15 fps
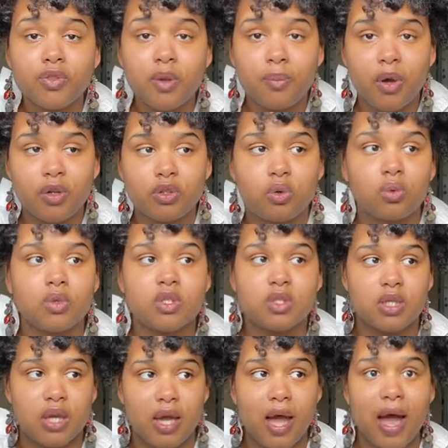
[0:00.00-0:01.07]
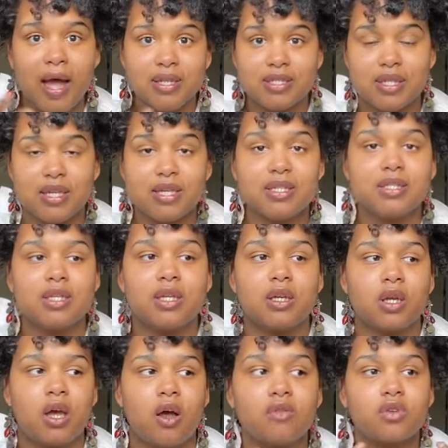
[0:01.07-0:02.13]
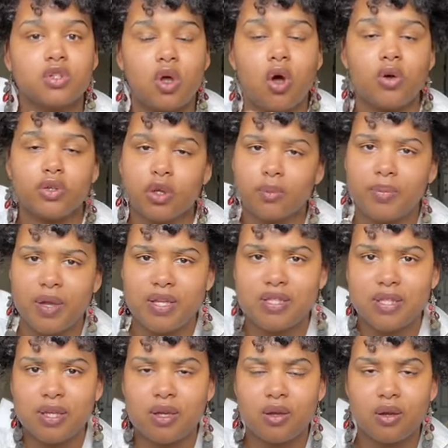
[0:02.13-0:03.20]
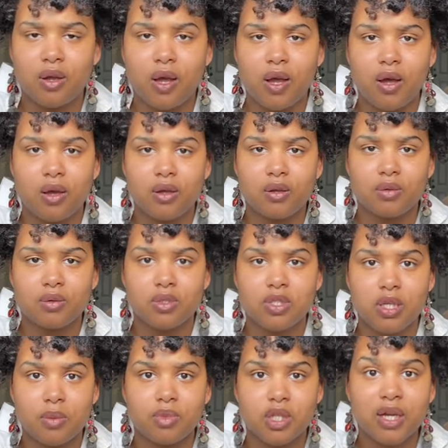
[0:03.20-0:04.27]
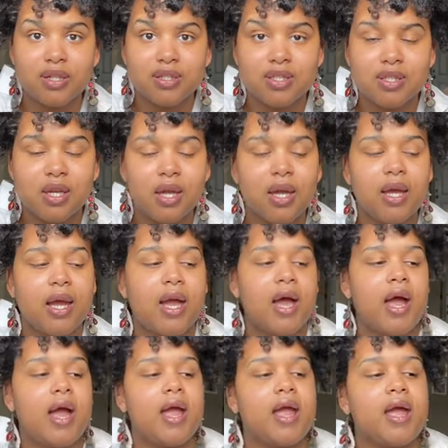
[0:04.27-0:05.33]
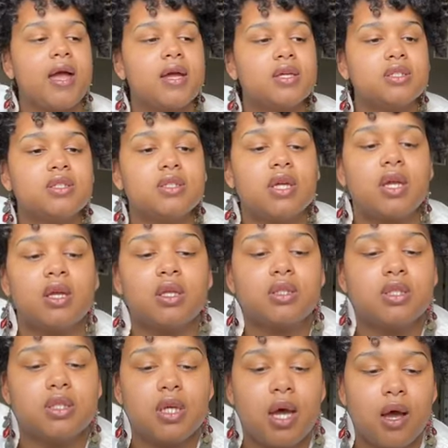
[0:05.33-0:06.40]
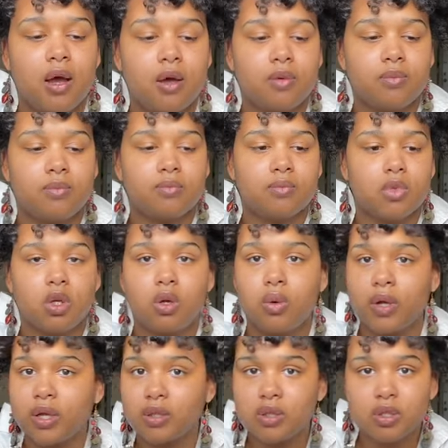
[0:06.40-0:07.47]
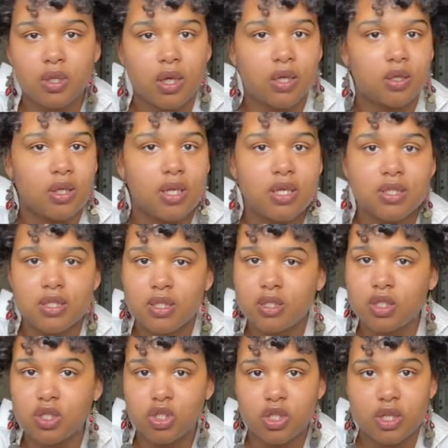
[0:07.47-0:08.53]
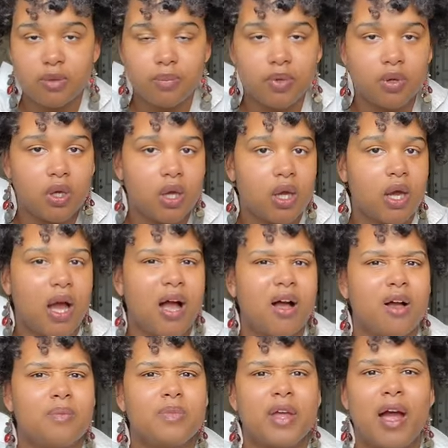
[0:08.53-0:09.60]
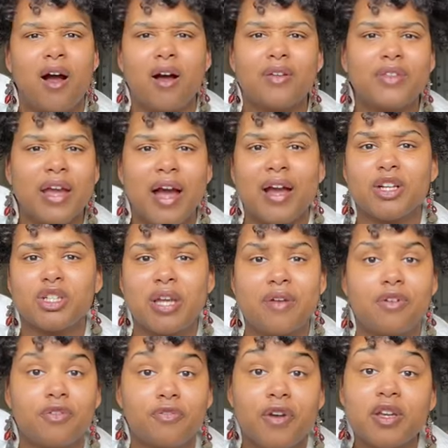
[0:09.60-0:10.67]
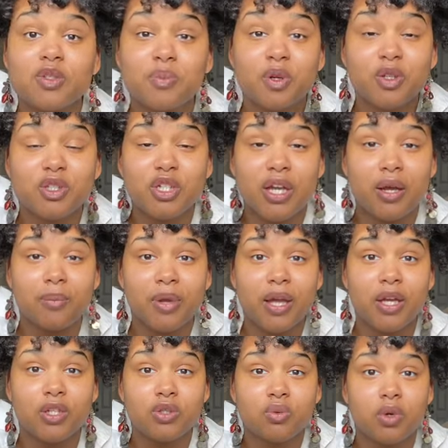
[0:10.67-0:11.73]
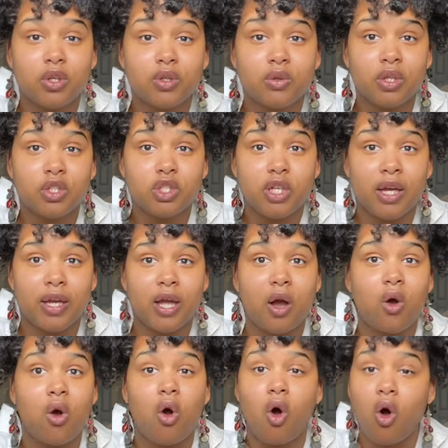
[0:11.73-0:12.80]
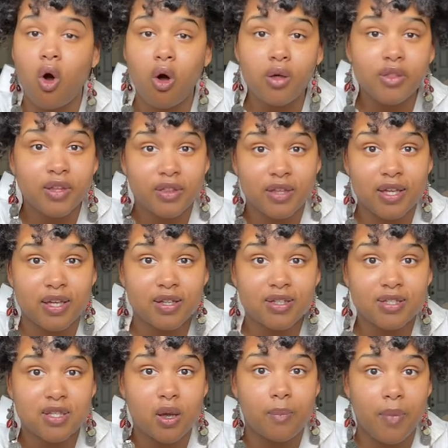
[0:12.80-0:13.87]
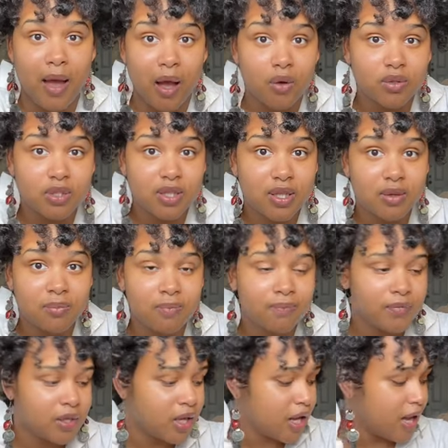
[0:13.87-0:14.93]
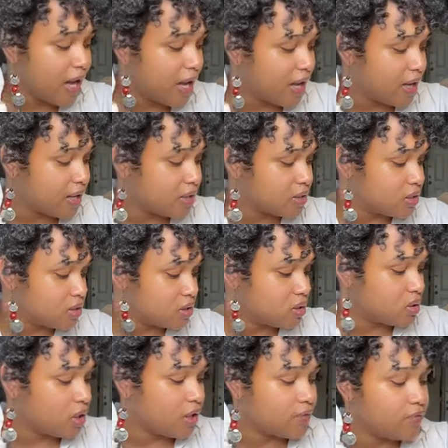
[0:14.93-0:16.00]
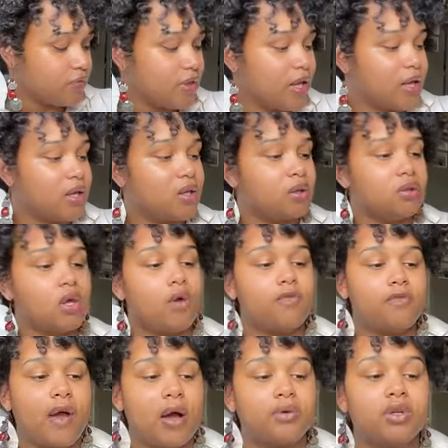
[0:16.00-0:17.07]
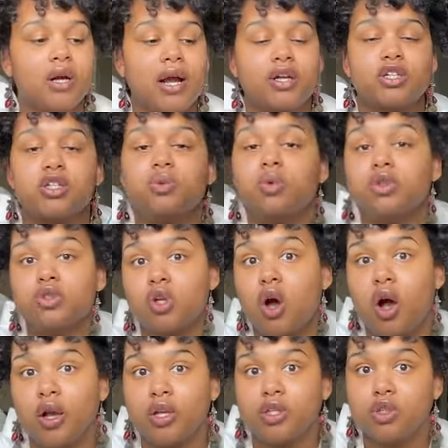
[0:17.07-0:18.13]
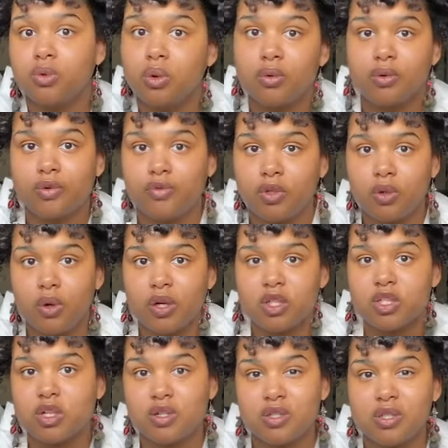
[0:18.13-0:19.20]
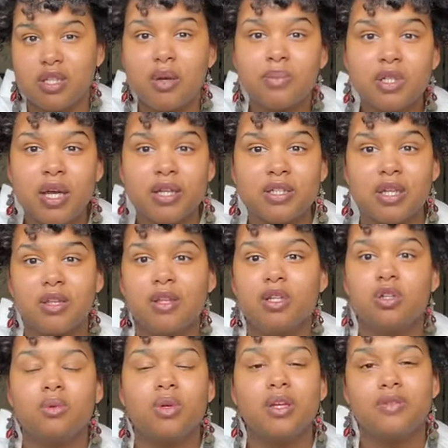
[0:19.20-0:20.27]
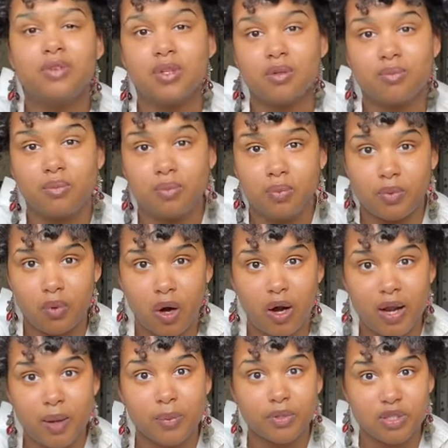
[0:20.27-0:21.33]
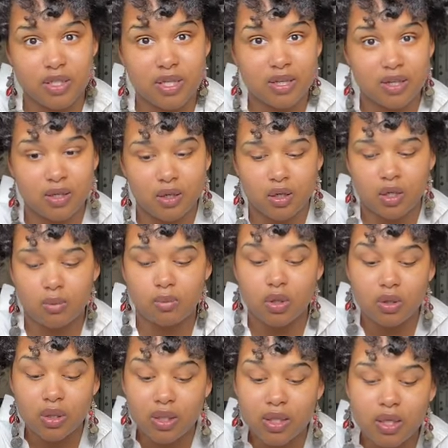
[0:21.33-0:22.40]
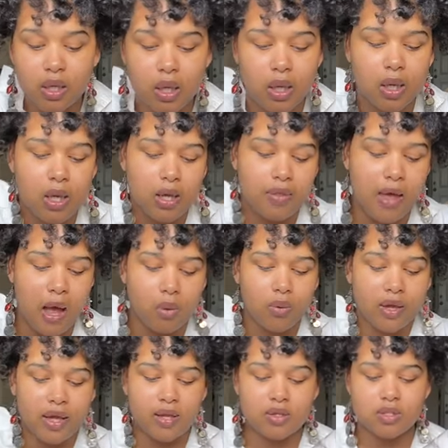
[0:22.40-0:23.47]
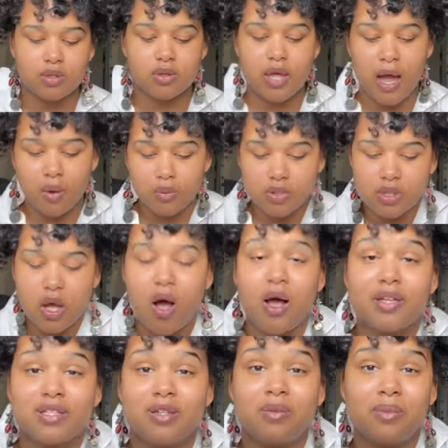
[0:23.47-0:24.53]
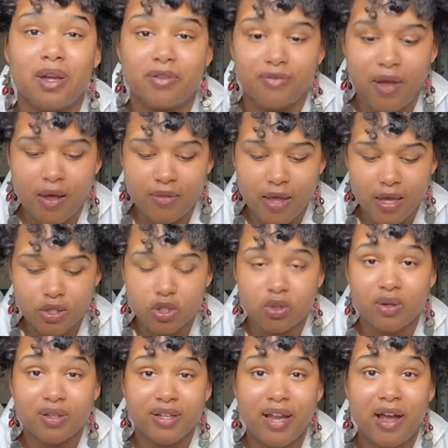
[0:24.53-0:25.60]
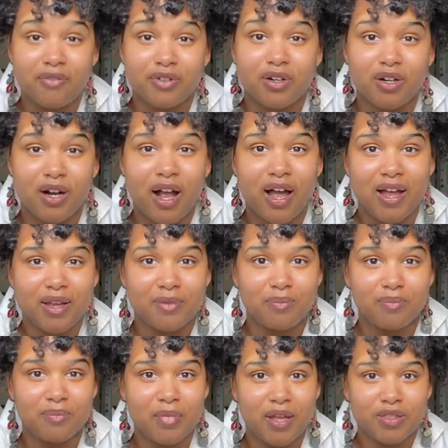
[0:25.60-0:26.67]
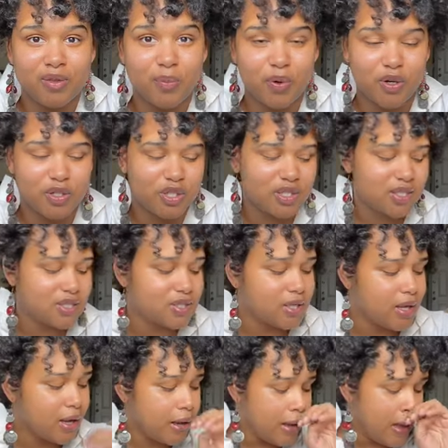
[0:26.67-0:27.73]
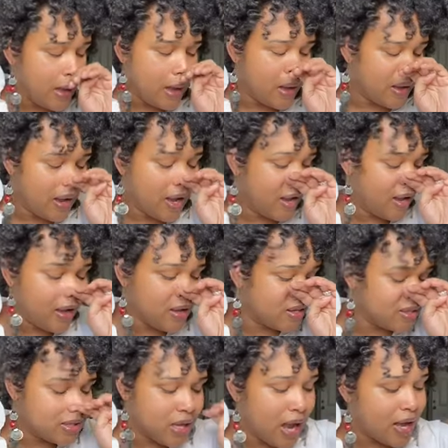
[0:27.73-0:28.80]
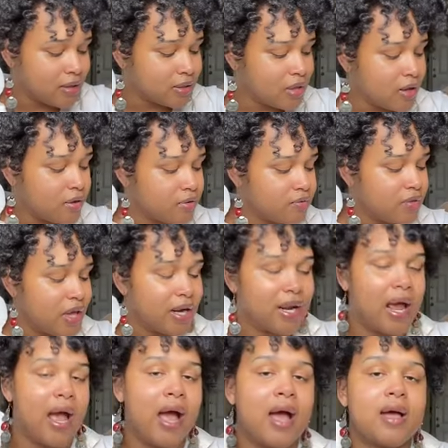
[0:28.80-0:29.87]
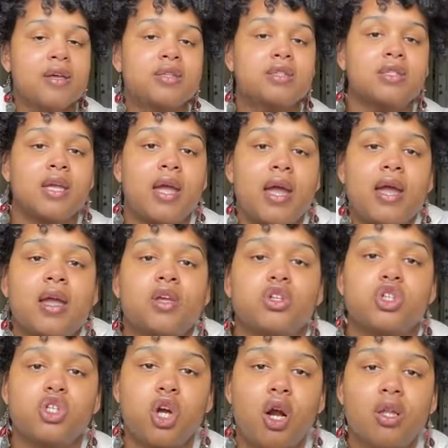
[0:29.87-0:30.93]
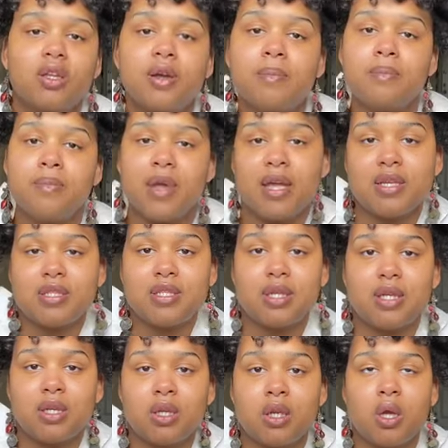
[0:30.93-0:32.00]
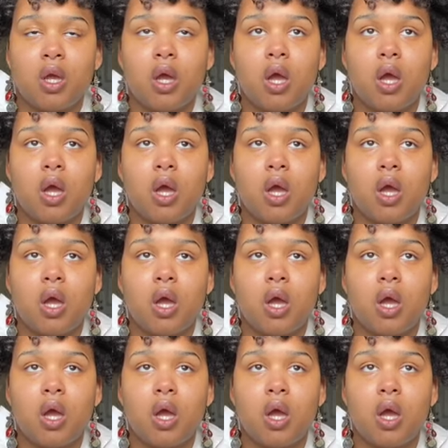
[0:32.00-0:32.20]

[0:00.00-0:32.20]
The bundle was as is and it covers all your basic uh, subjects. And it um, quick and easy to ship. Um, they, uh, they actually have a Facebook chat page where you can check out all the things about them. And if they, the founder actually will talk and do a review on a certain subject, and then you even are able to get community that way. So that was awesome. I found that shortly after I made the purchase. And I love that it has a Charlotte Mason